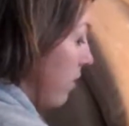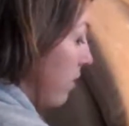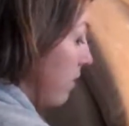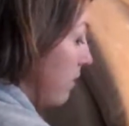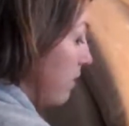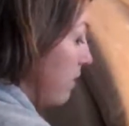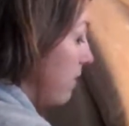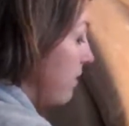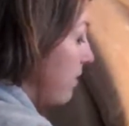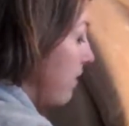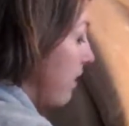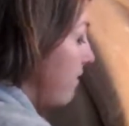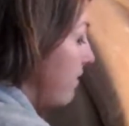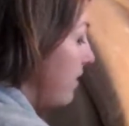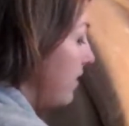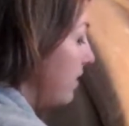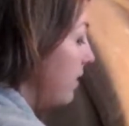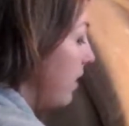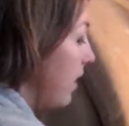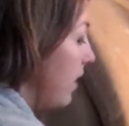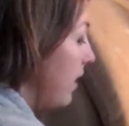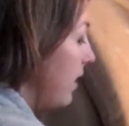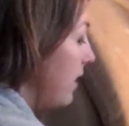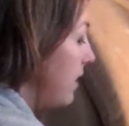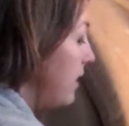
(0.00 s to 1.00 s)
Since I've
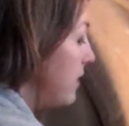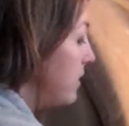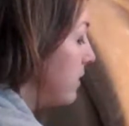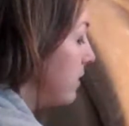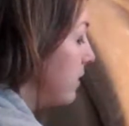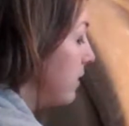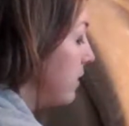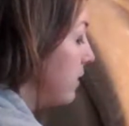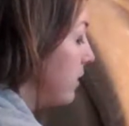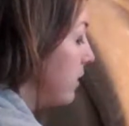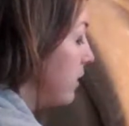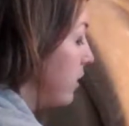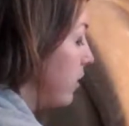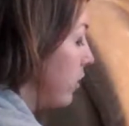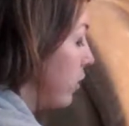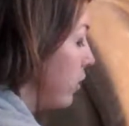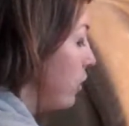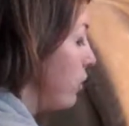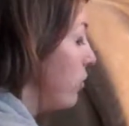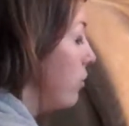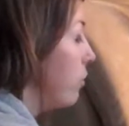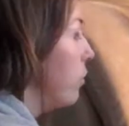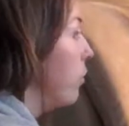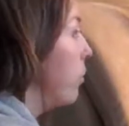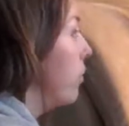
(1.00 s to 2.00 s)
assigned
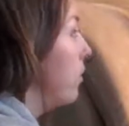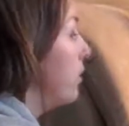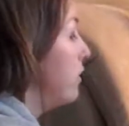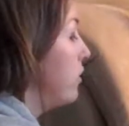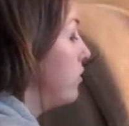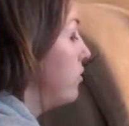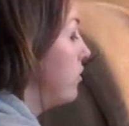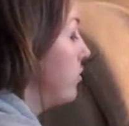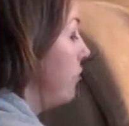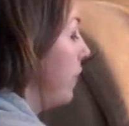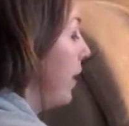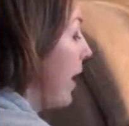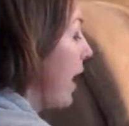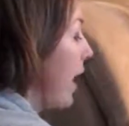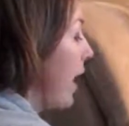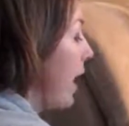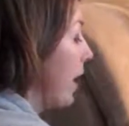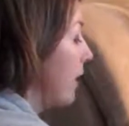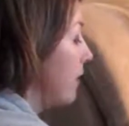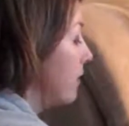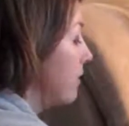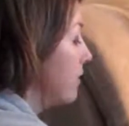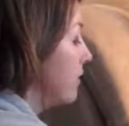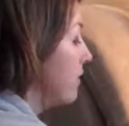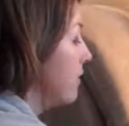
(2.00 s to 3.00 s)
u to
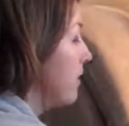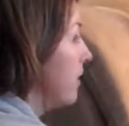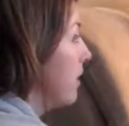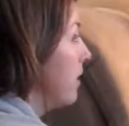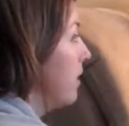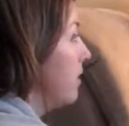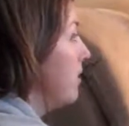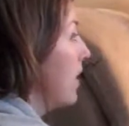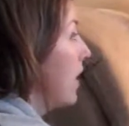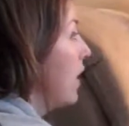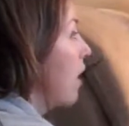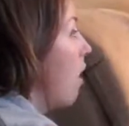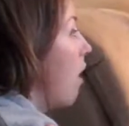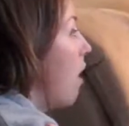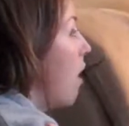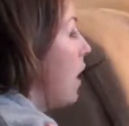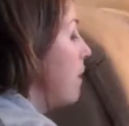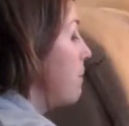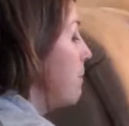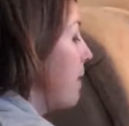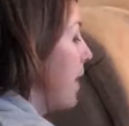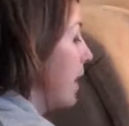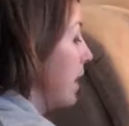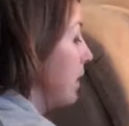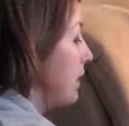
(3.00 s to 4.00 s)
x, that
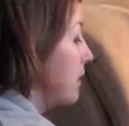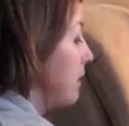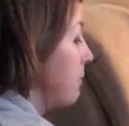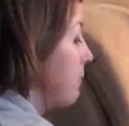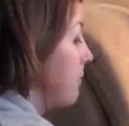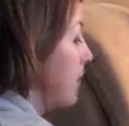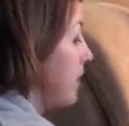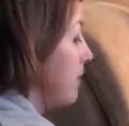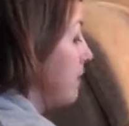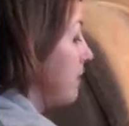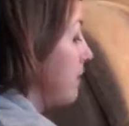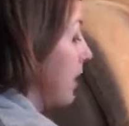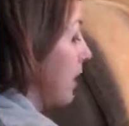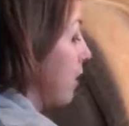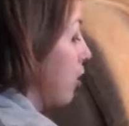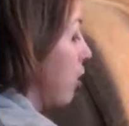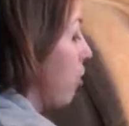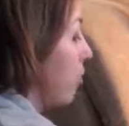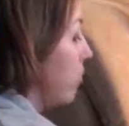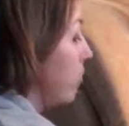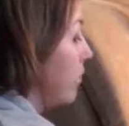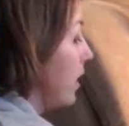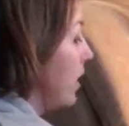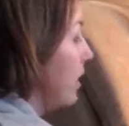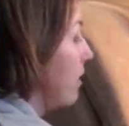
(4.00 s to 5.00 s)
automatically means that
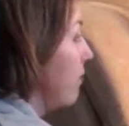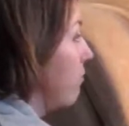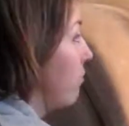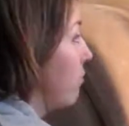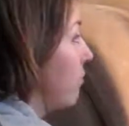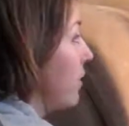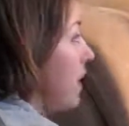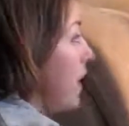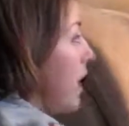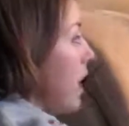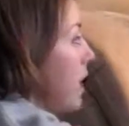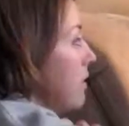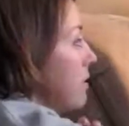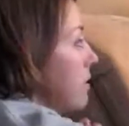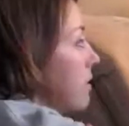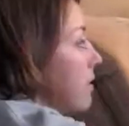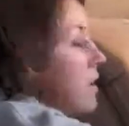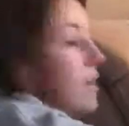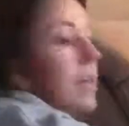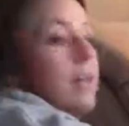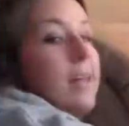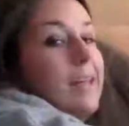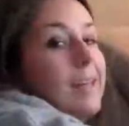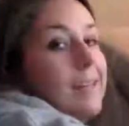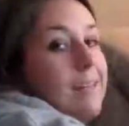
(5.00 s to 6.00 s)
cosine of 3x
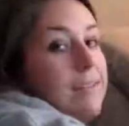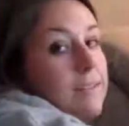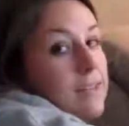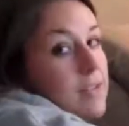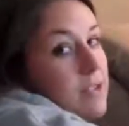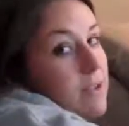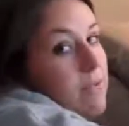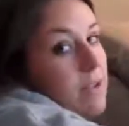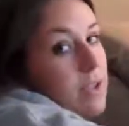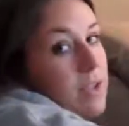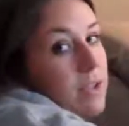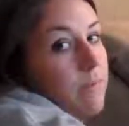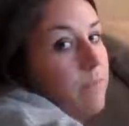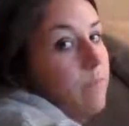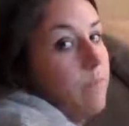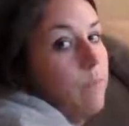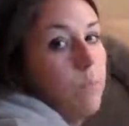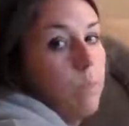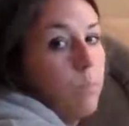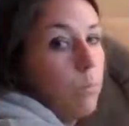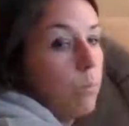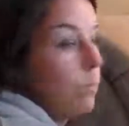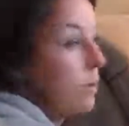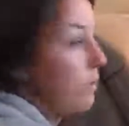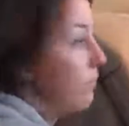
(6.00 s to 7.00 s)
is dv.
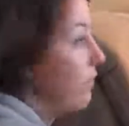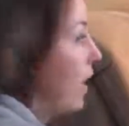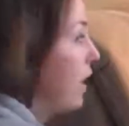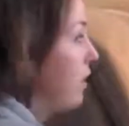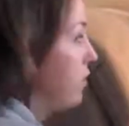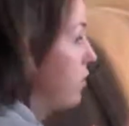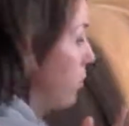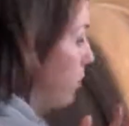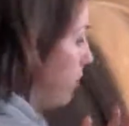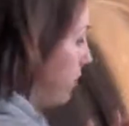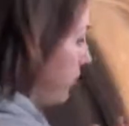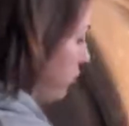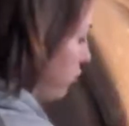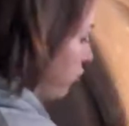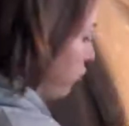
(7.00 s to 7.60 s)
We've got no other